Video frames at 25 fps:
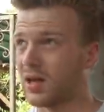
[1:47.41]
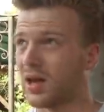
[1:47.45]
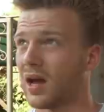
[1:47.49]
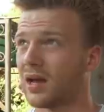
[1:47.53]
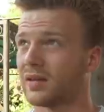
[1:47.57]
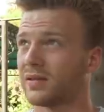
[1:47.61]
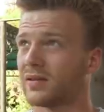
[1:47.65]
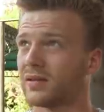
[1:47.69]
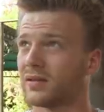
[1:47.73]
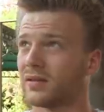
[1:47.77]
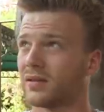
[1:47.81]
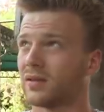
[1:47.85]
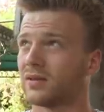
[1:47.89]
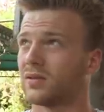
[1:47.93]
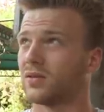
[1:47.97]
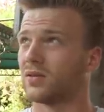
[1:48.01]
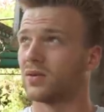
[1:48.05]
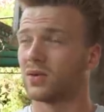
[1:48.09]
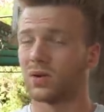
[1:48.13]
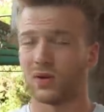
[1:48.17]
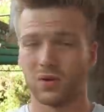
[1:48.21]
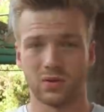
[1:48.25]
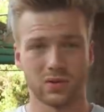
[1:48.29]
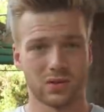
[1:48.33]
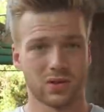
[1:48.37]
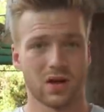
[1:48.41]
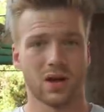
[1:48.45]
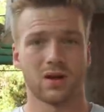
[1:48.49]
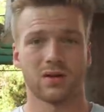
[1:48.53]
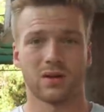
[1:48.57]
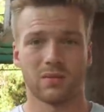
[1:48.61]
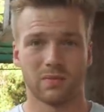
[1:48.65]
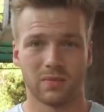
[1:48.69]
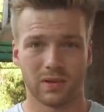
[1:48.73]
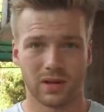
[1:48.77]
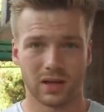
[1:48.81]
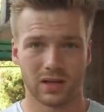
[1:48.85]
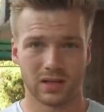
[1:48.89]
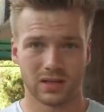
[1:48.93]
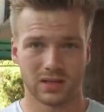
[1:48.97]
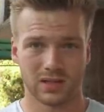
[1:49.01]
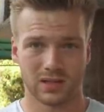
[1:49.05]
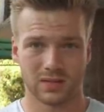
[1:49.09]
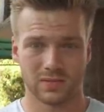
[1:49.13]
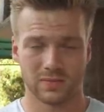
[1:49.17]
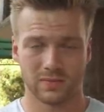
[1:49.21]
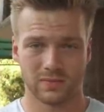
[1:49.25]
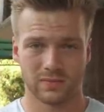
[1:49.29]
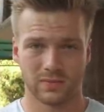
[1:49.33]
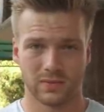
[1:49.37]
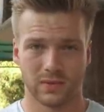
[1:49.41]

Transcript: had to close down the place.